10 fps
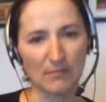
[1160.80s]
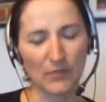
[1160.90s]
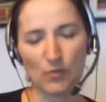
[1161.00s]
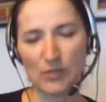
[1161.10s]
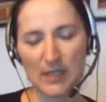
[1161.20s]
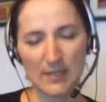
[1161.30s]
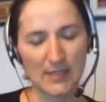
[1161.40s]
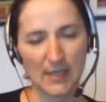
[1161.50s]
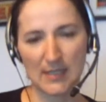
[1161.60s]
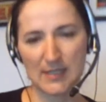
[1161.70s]
UK
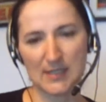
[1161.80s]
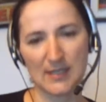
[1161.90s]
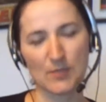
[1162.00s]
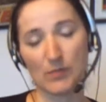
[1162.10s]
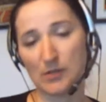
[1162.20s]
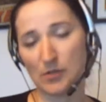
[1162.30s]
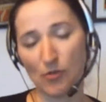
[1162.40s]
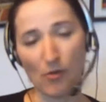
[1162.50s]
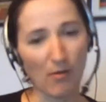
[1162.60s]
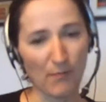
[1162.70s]
scientists were
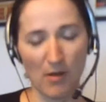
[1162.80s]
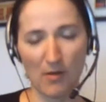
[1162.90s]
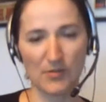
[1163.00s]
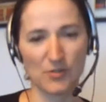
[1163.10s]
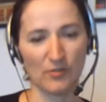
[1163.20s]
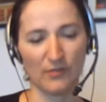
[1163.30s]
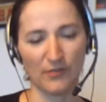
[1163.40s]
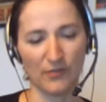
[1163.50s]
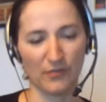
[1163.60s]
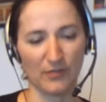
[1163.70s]
not part
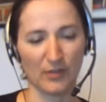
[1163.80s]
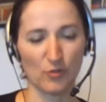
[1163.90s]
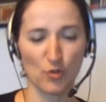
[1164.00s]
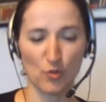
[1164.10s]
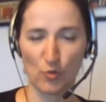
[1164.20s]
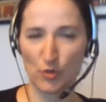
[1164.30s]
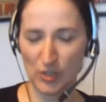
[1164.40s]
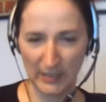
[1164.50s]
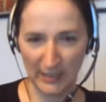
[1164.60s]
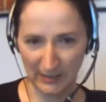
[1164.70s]
of
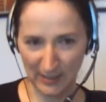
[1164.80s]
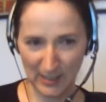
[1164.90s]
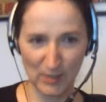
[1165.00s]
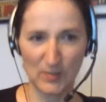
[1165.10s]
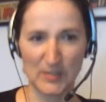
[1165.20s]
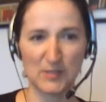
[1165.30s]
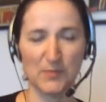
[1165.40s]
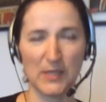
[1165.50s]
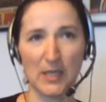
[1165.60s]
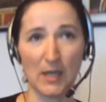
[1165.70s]
consortia like they used to
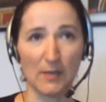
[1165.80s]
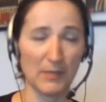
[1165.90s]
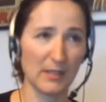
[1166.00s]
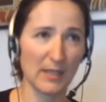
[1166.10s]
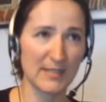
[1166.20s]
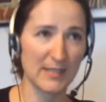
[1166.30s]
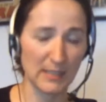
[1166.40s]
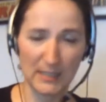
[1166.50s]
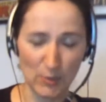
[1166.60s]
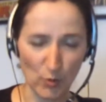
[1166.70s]
be. I mean, that's
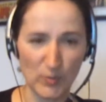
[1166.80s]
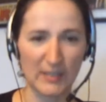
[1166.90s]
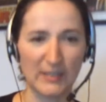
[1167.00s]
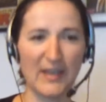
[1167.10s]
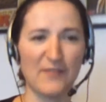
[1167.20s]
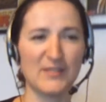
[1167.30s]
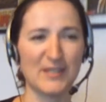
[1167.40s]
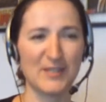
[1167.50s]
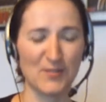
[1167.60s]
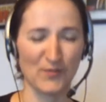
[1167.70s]
anecdotal
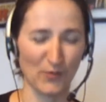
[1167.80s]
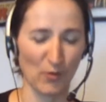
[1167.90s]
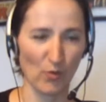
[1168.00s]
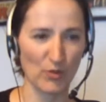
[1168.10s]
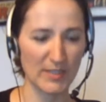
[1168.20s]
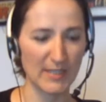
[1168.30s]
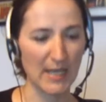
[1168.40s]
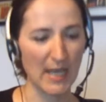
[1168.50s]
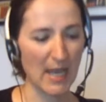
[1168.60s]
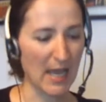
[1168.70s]
evidence, of course.
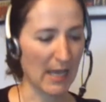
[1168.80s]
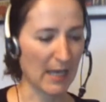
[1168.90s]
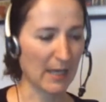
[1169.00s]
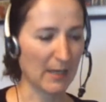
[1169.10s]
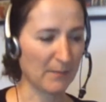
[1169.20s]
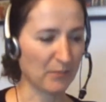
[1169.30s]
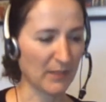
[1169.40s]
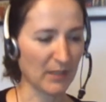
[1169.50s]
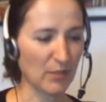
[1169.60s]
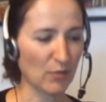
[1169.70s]

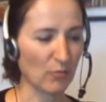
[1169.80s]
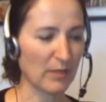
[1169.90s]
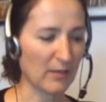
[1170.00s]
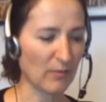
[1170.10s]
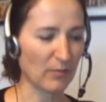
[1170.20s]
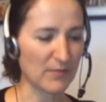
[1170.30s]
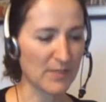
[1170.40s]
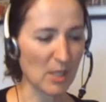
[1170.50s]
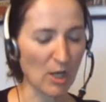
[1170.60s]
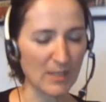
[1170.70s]
Mm-hmm. We've
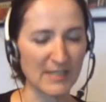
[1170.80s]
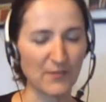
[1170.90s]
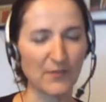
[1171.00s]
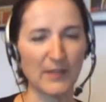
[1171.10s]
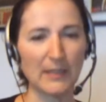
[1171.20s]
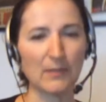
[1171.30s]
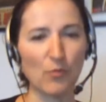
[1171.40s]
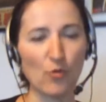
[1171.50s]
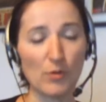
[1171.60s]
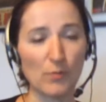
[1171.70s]
started feeling
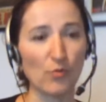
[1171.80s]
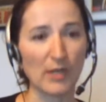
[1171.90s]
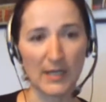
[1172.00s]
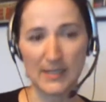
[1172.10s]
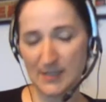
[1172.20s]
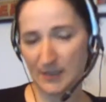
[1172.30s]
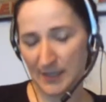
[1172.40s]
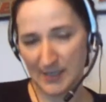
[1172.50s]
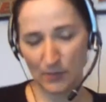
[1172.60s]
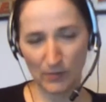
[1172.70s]
more and more
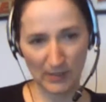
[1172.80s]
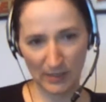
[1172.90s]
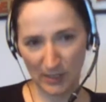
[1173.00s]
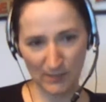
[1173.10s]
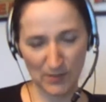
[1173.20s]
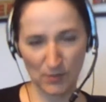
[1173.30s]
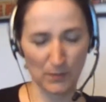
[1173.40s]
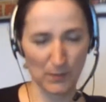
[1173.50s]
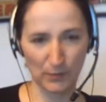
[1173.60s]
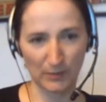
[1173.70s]
isolated when it comes to
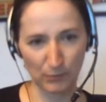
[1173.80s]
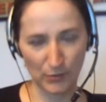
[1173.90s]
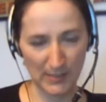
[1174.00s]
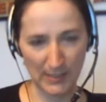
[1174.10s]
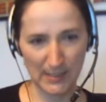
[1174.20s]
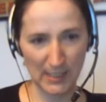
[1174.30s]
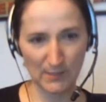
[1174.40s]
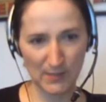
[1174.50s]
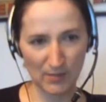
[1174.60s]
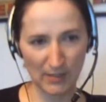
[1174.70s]
people putting
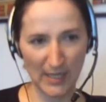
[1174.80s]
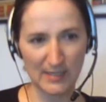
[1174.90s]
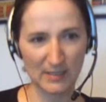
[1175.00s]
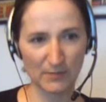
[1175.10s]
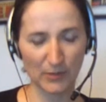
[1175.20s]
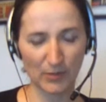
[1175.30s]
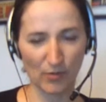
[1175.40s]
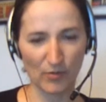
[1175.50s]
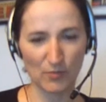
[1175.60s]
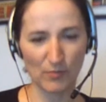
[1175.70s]
teams together,
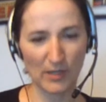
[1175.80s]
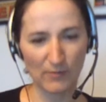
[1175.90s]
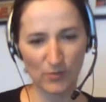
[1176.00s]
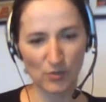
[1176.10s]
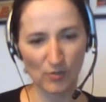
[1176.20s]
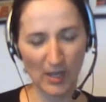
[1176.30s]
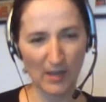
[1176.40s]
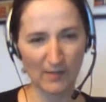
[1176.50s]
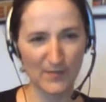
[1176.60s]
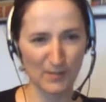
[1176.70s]
because why would you
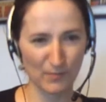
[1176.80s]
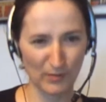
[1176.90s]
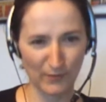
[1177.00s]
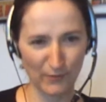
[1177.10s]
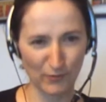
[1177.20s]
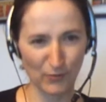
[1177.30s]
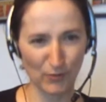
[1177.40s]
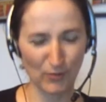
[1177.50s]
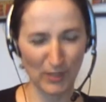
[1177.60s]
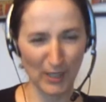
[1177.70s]
have somebody from
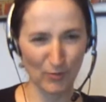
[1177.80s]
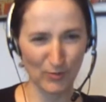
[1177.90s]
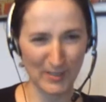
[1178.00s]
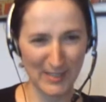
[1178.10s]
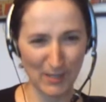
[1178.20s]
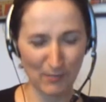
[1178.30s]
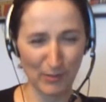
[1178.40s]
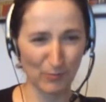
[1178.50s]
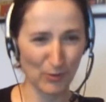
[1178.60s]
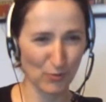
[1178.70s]
UK on the team
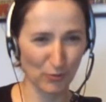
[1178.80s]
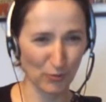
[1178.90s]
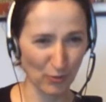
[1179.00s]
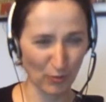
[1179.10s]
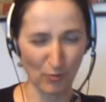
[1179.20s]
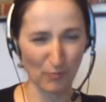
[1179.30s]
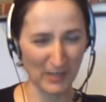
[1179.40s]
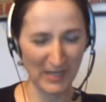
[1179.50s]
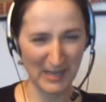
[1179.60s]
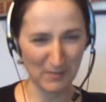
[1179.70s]
when we don't know what
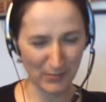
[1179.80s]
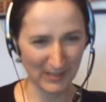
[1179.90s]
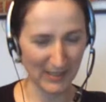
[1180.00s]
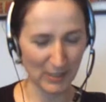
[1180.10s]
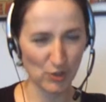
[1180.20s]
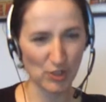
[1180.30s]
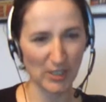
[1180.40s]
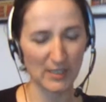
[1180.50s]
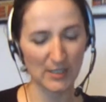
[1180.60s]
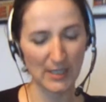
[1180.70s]
may happen next
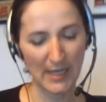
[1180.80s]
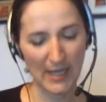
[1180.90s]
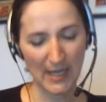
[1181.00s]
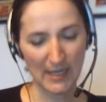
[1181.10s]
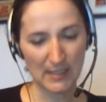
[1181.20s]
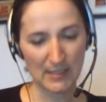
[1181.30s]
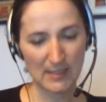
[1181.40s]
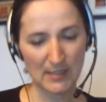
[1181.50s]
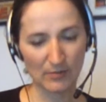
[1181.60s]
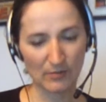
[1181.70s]
year?
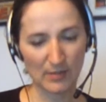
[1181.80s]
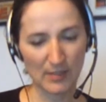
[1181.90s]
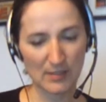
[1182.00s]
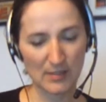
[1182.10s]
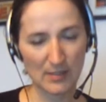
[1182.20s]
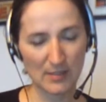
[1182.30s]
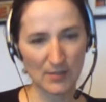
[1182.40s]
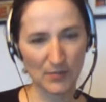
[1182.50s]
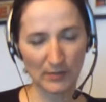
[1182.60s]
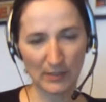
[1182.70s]
So it
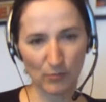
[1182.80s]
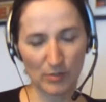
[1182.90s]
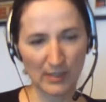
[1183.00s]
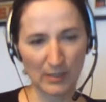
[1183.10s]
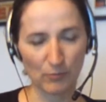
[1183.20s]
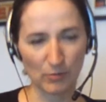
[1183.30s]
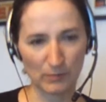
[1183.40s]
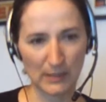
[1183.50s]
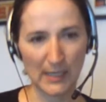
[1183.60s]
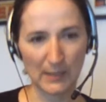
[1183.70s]
is really worrying what
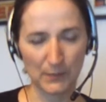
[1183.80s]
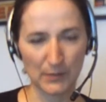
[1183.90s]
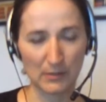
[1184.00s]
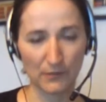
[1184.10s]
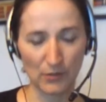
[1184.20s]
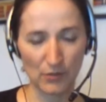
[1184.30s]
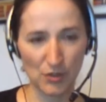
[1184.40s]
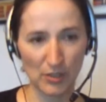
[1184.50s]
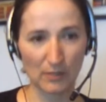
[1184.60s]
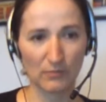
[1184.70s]
will happen in the
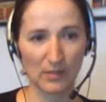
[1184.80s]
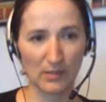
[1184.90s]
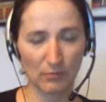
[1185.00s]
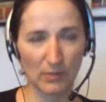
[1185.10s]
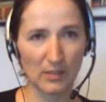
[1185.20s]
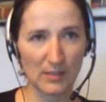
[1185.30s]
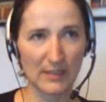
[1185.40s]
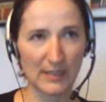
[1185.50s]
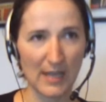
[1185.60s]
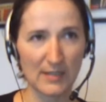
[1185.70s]
future, and we need
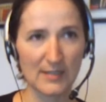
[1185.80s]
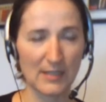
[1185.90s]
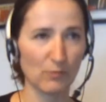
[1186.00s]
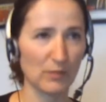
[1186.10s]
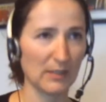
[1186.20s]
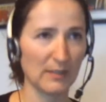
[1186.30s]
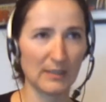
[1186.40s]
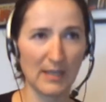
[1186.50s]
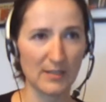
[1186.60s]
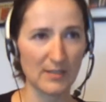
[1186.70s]
clarity, and we need
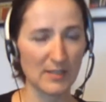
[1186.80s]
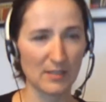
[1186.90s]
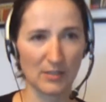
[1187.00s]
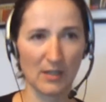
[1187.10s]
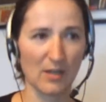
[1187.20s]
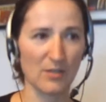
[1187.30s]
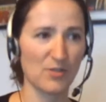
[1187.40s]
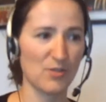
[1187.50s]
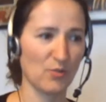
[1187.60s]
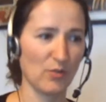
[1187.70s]
clarity in regards
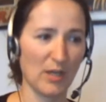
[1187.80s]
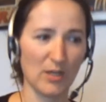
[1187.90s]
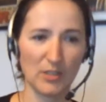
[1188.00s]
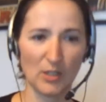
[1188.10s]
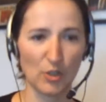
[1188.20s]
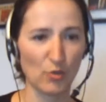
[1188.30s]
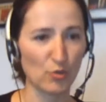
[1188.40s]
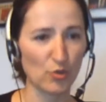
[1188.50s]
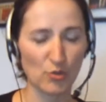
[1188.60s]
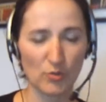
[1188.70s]
to our EU
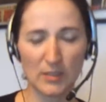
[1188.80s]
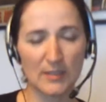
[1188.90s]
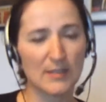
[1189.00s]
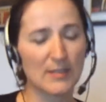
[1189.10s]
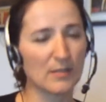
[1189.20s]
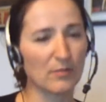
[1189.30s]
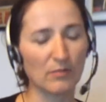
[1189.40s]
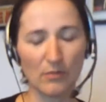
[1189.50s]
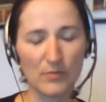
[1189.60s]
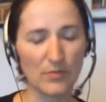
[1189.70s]
students and
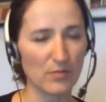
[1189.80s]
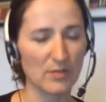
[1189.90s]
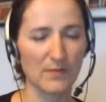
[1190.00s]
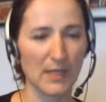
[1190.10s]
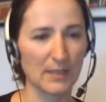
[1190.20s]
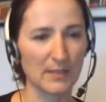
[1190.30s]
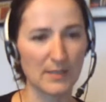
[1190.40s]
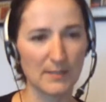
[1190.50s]
all sorts of things.